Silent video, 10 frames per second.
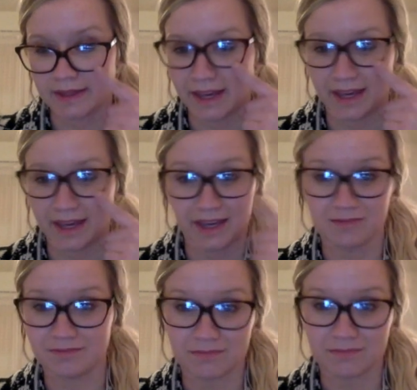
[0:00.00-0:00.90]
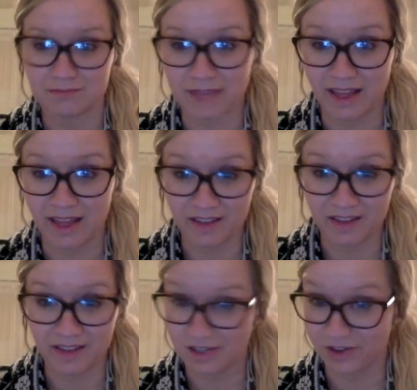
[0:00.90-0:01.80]
they
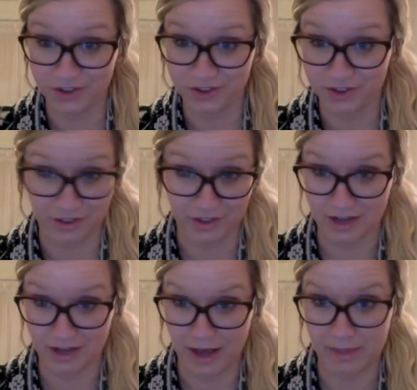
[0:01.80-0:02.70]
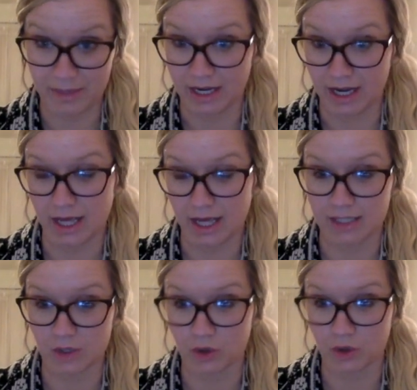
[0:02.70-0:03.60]
love to look good. I mean,
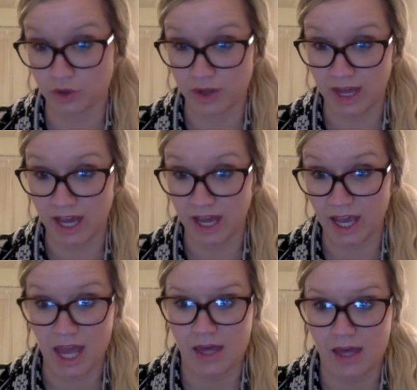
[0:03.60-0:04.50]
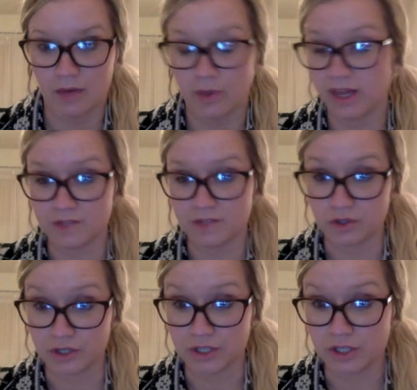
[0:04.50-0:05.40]
it's a culture thing. We love to
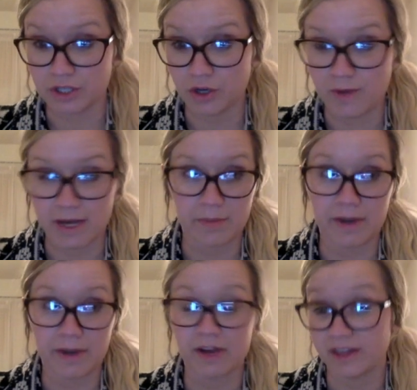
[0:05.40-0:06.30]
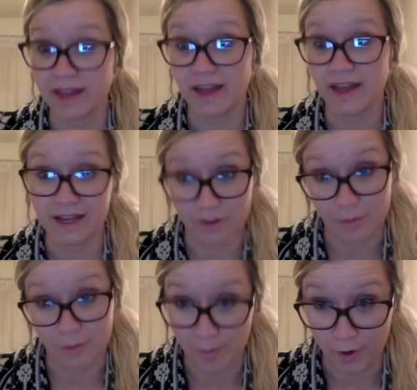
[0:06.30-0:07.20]
look good too, but apparently they like it a
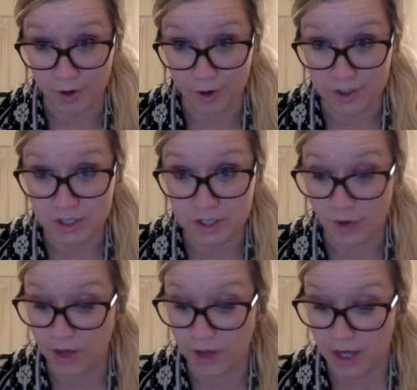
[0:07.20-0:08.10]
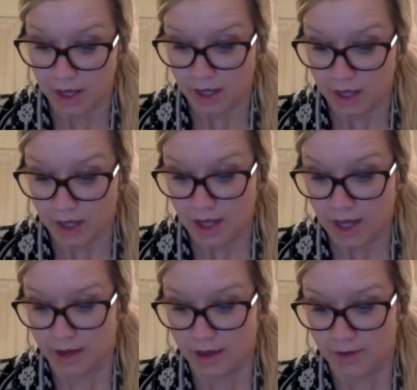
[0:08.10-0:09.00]
little bit more. So,
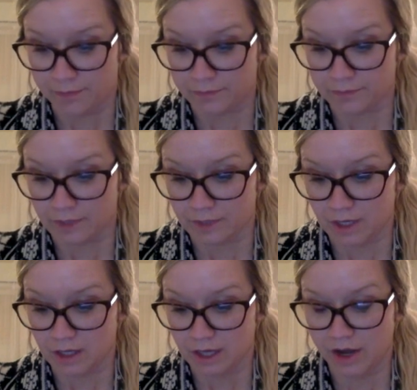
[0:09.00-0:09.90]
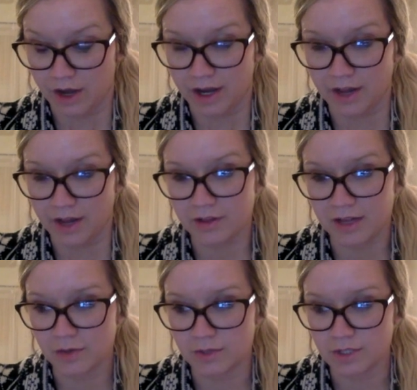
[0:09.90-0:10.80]
and another thing
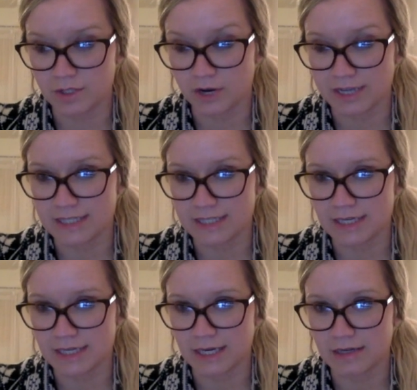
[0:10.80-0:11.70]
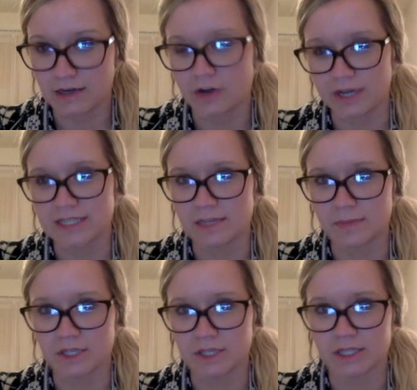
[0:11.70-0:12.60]
that was crazy, not crazy,
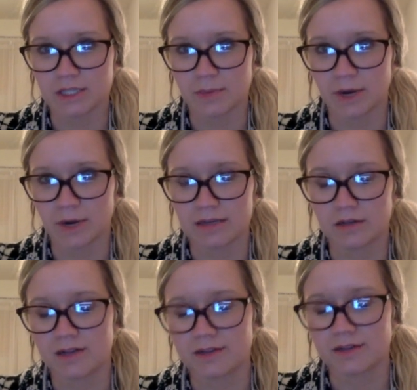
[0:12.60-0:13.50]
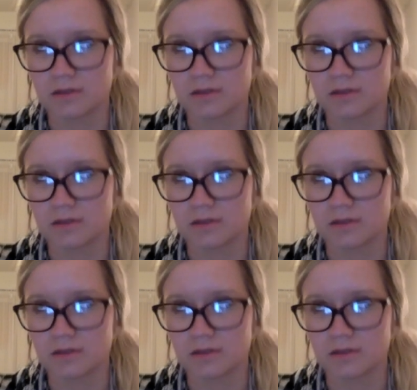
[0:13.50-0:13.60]
but just not